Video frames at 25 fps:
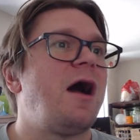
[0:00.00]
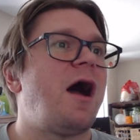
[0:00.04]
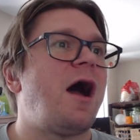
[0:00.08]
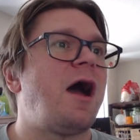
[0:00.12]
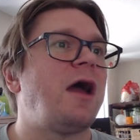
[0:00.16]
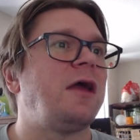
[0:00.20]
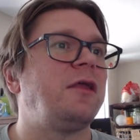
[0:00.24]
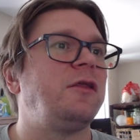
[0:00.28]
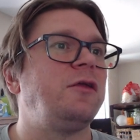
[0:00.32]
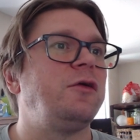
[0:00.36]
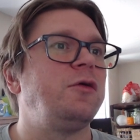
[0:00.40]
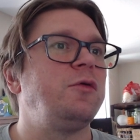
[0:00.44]

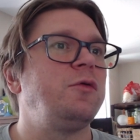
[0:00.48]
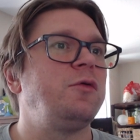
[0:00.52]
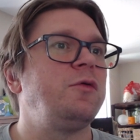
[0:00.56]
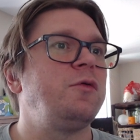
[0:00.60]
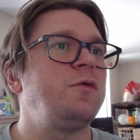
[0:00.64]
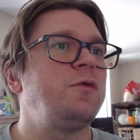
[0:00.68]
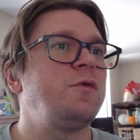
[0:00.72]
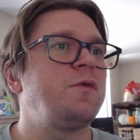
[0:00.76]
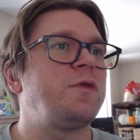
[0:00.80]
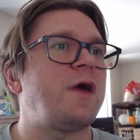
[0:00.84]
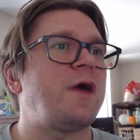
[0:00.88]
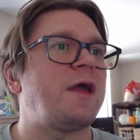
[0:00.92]
I knew
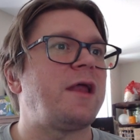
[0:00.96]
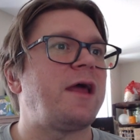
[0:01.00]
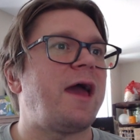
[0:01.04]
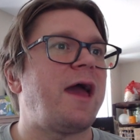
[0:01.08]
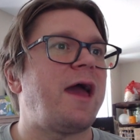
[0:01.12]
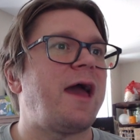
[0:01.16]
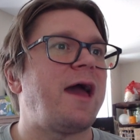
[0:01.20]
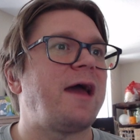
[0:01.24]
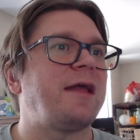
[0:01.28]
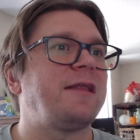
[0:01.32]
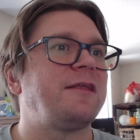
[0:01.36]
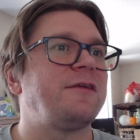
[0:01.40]
that I
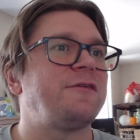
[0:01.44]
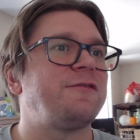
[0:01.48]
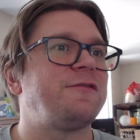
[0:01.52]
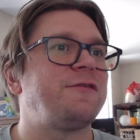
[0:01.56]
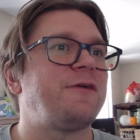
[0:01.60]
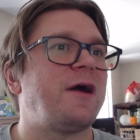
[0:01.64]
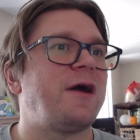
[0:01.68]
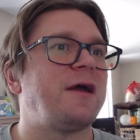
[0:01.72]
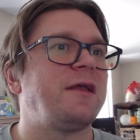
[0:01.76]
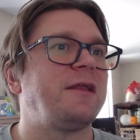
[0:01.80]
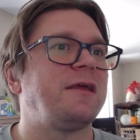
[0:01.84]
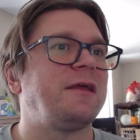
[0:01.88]
had to find
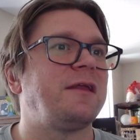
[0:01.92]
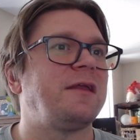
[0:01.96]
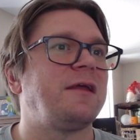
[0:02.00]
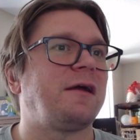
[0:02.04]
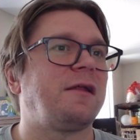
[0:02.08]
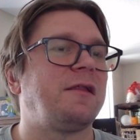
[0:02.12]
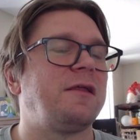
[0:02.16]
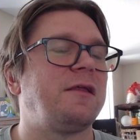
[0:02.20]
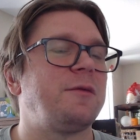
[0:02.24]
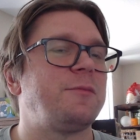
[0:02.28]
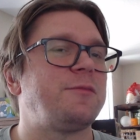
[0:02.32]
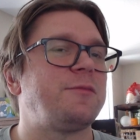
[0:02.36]
an
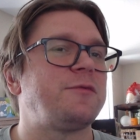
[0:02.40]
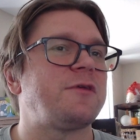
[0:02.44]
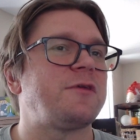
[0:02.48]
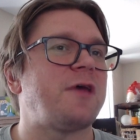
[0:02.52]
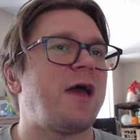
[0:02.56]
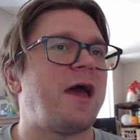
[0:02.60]
eclipse angle.